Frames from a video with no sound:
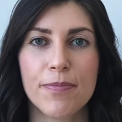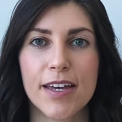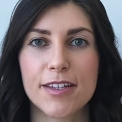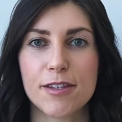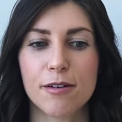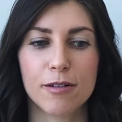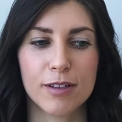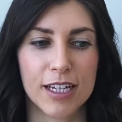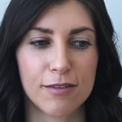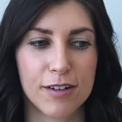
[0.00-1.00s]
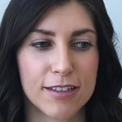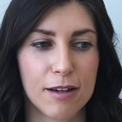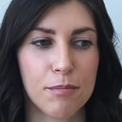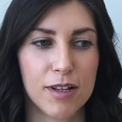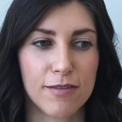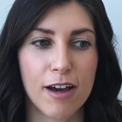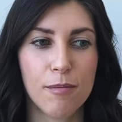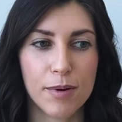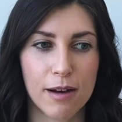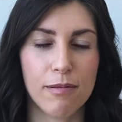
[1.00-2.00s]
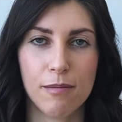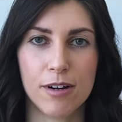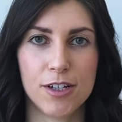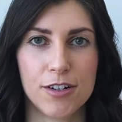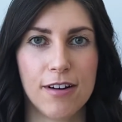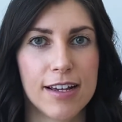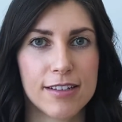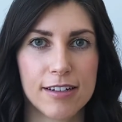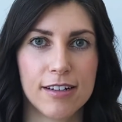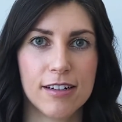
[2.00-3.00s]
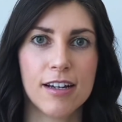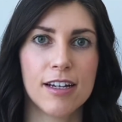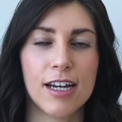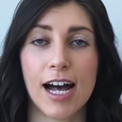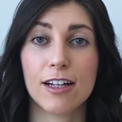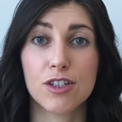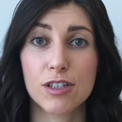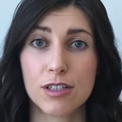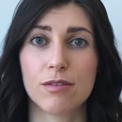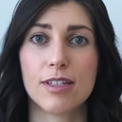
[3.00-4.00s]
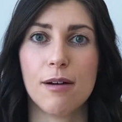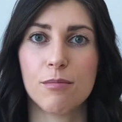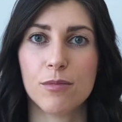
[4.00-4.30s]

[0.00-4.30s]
And so like, for example, if I open up a moisturizer, I'll just use that